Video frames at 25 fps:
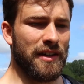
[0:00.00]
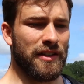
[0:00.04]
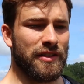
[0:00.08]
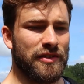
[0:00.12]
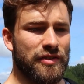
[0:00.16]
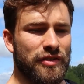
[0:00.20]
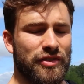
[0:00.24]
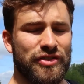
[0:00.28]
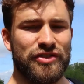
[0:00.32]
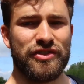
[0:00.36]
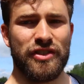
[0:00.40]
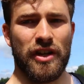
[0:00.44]

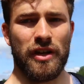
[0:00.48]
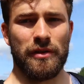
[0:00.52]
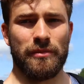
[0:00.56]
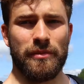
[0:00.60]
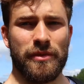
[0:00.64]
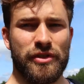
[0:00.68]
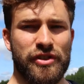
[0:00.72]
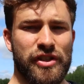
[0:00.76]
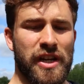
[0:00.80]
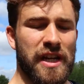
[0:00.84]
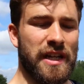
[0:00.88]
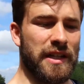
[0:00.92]
just certain
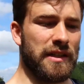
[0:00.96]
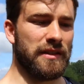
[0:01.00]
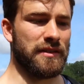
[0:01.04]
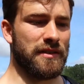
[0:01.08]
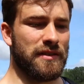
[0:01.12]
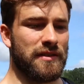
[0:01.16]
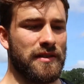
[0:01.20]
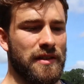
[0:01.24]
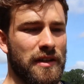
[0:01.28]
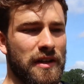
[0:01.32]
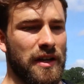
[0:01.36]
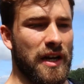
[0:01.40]

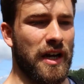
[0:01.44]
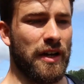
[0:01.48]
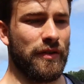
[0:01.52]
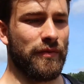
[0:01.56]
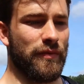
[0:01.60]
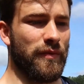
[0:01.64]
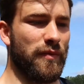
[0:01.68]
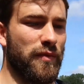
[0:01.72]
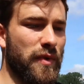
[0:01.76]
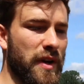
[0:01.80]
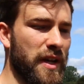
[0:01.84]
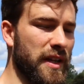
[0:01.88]
machines that I
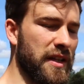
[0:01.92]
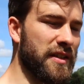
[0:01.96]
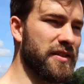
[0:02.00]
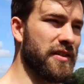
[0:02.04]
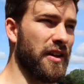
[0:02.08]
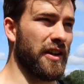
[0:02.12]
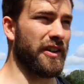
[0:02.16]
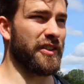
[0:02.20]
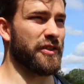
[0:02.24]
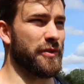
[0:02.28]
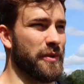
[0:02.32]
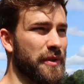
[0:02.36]
really
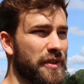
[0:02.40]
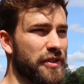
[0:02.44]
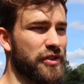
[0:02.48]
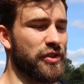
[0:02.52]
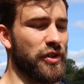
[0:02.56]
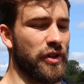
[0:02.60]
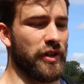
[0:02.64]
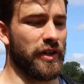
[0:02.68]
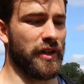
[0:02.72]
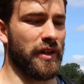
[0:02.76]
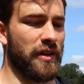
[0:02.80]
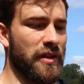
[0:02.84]
started to
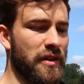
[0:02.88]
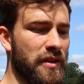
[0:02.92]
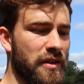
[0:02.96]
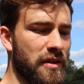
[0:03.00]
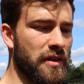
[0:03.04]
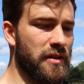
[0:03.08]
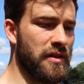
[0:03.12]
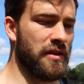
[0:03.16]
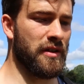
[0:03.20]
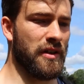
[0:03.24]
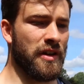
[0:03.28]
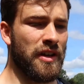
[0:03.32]
enjoy.
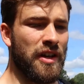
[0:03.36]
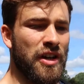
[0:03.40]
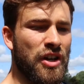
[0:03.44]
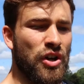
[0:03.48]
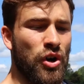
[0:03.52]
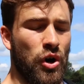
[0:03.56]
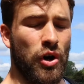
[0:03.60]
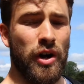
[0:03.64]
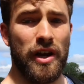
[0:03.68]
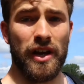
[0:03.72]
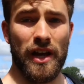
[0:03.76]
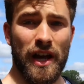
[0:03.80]

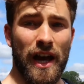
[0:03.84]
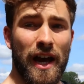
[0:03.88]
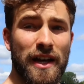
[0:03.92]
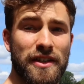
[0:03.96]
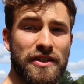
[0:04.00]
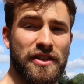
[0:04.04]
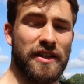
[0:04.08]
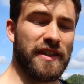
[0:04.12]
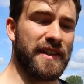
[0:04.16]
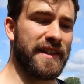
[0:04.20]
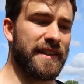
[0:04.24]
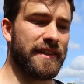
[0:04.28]
Or
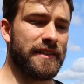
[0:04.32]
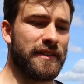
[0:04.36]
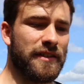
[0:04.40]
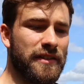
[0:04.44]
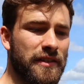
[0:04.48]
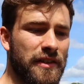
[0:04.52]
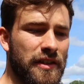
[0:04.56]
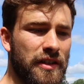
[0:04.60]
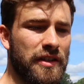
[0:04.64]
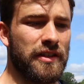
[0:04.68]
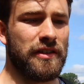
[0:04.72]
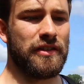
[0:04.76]
actually,
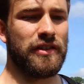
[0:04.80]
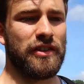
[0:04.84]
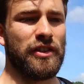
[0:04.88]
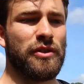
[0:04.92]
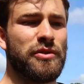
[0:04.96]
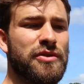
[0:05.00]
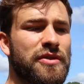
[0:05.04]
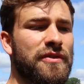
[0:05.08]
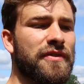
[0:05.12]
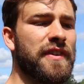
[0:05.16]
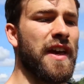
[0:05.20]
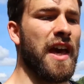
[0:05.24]
the
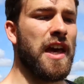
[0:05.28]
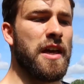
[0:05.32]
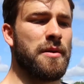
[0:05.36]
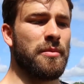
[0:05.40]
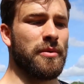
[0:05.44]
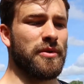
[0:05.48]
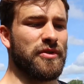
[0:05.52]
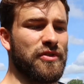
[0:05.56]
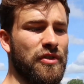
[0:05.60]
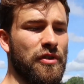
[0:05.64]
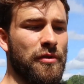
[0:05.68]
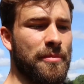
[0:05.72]
use of
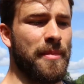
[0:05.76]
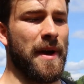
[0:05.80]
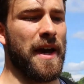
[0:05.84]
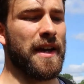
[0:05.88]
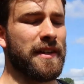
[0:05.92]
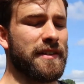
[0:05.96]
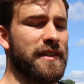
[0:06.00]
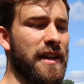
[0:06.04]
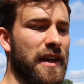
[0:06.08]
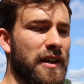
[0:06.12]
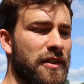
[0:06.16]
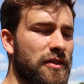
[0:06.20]
cables or a
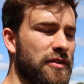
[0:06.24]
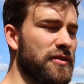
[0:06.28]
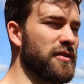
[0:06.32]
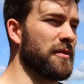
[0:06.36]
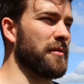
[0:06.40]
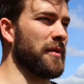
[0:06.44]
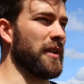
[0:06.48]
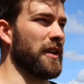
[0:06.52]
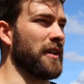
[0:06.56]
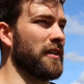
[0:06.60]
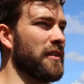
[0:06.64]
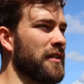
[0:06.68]
pec deck or
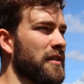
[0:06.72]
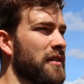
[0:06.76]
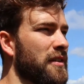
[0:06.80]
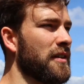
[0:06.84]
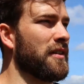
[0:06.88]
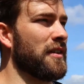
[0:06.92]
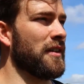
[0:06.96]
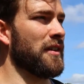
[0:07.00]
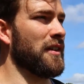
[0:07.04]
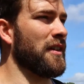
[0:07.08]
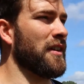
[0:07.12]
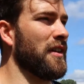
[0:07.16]
something.
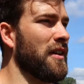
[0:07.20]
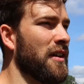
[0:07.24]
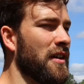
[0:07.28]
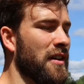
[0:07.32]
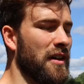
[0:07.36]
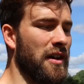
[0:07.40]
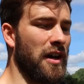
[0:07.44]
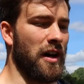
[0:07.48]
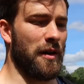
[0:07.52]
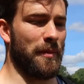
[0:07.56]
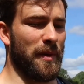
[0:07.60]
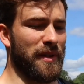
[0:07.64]

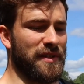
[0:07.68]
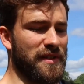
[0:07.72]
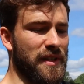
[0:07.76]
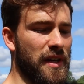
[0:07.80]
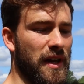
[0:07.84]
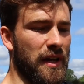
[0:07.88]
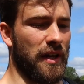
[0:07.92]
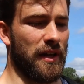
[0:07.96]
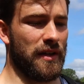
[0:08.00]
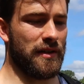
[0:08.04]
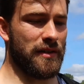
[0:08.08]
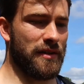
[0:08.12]
I miss that.